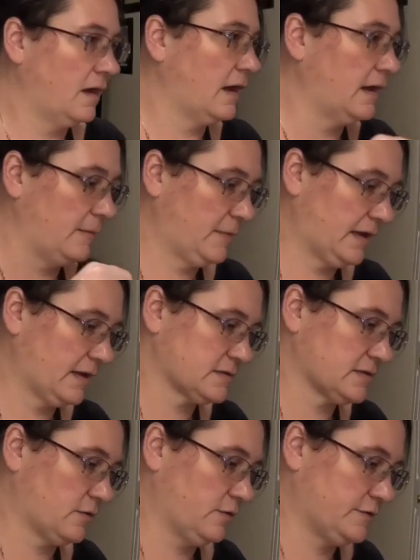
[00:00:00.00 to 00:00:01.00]
I am
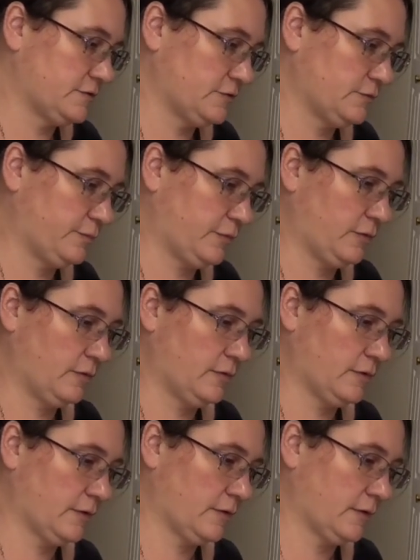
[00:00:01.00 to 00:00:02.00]
actually going to
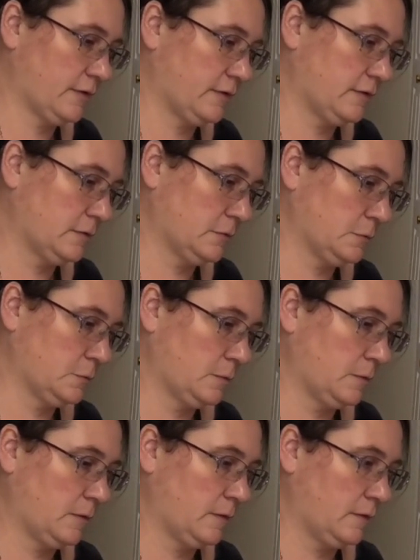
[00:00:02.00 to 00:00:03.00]
pour,
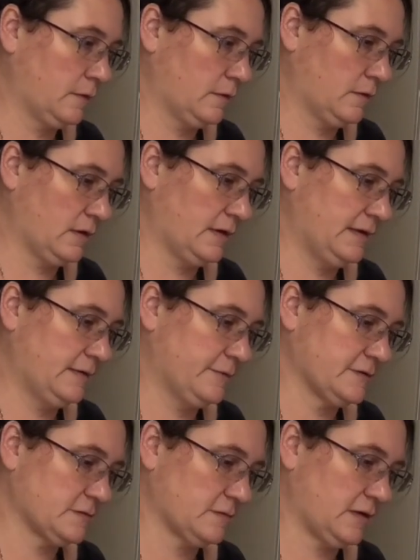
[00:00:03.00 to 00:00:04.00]
I need to
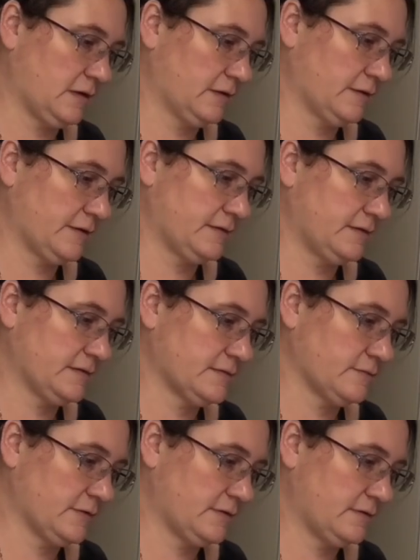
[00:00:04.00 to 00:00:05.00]
put some color in this
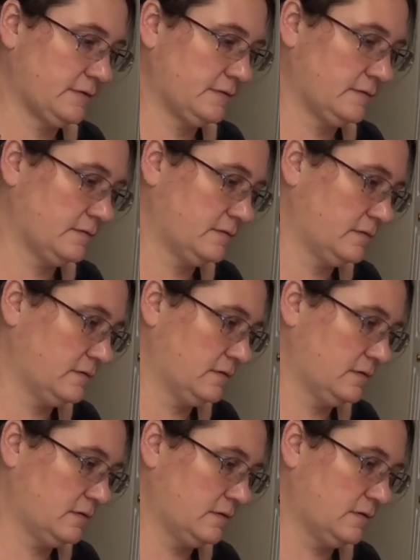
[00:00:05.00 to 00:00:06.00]
one.
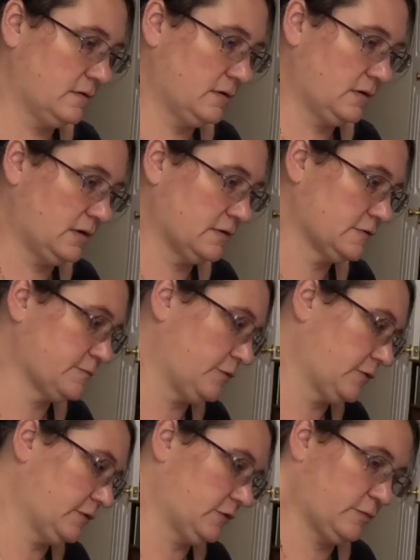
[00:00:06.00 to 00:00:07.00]
I'll just
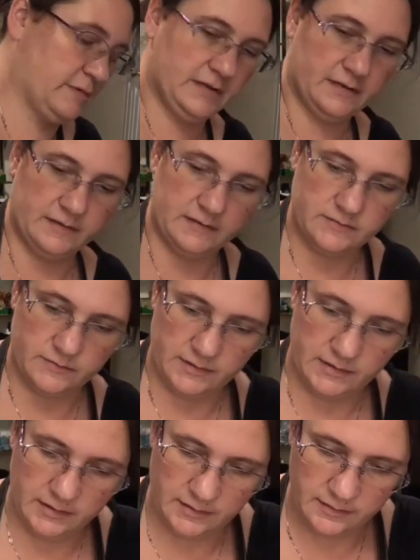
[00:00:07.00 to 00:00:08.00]
pour a little bit in this one
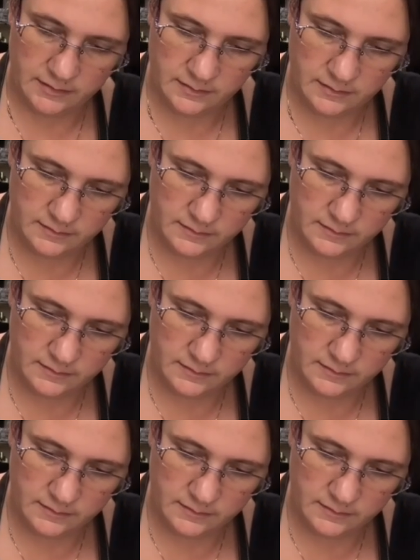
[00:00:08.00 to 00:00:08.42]
here.